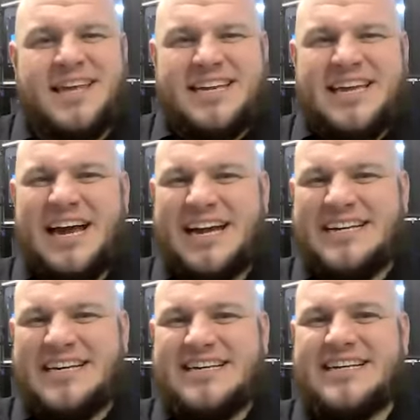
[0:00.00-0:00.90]
it's
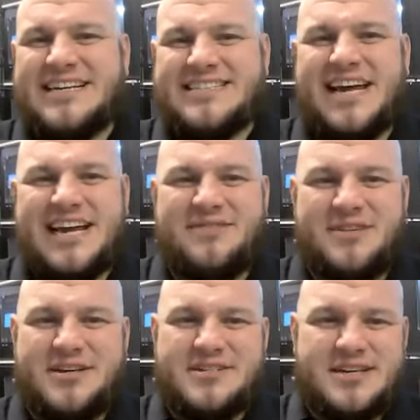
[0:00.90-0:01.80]
kind of
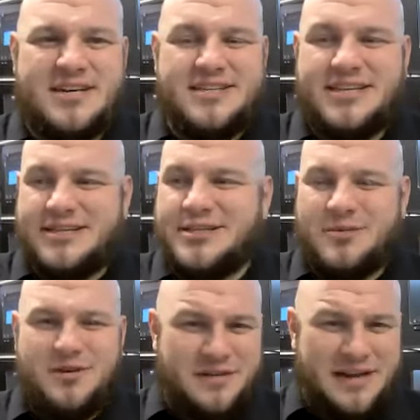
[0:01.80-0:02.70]
a little
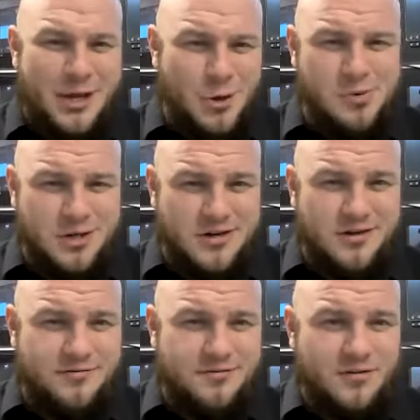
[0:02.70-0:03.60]
bit of an eye opener
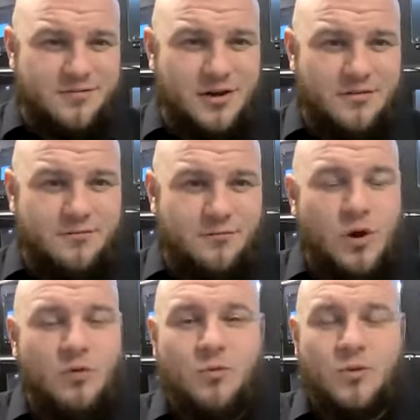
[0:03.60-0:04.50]
of
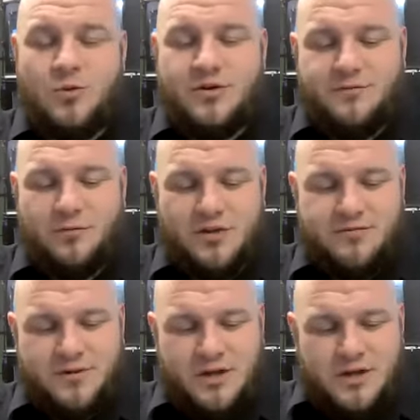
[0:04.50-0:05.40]
what we've
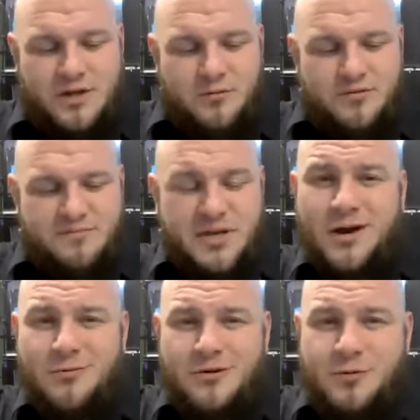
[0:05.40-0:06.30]

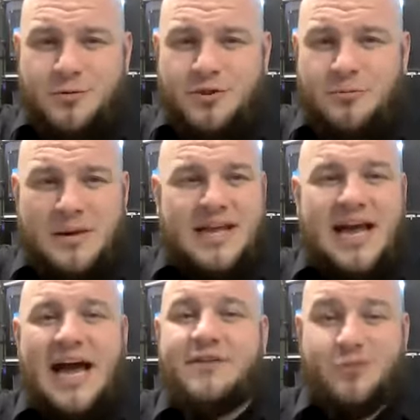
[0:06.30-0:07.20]
become. We were the
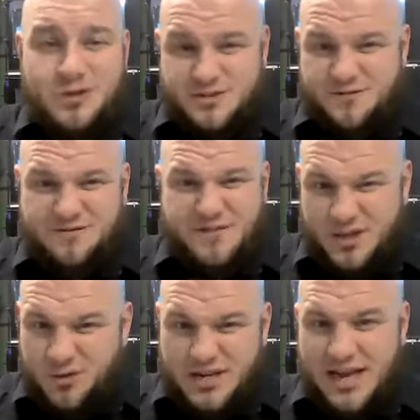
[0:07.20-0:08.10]
MacGyvers of
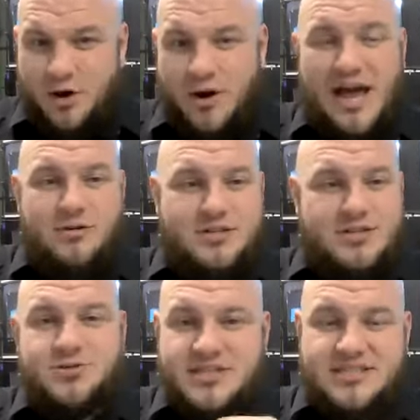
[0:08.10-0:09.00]
figuring out how to
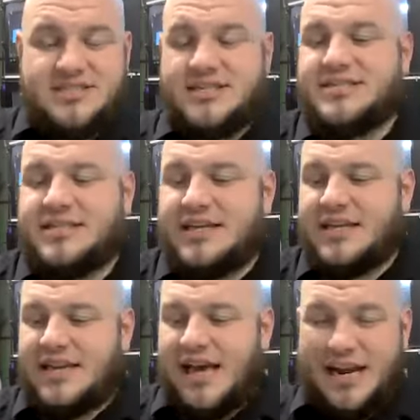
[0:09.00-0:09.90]
do these things and
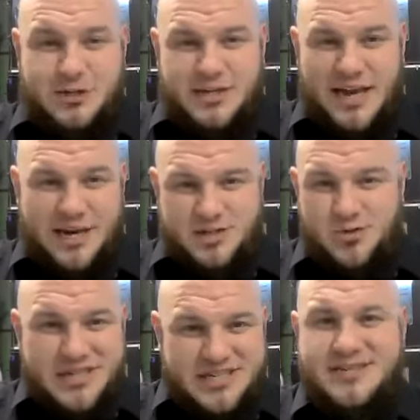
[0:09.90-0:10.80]
how to
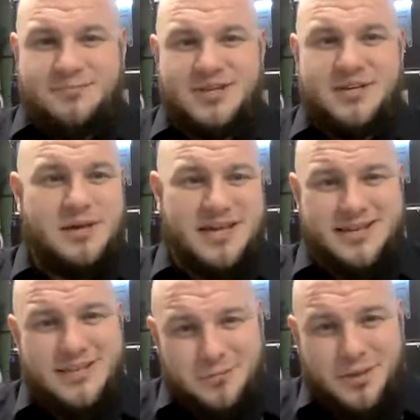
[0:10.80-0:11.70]
tweak something to make it
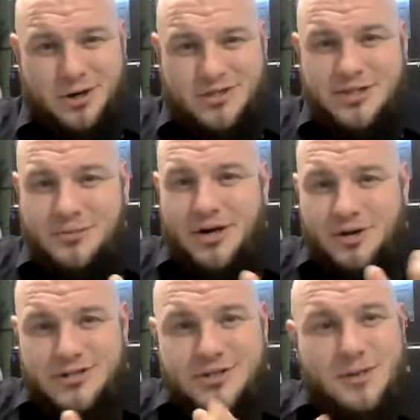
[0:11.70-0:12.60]
a little better and a little better
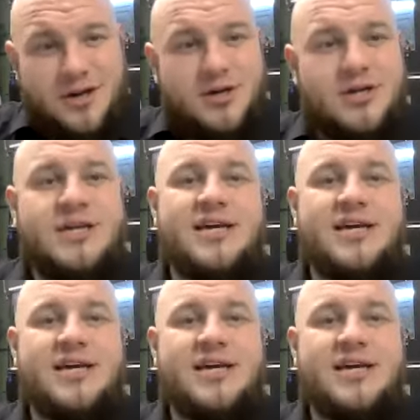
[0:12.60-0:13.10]
and a little better.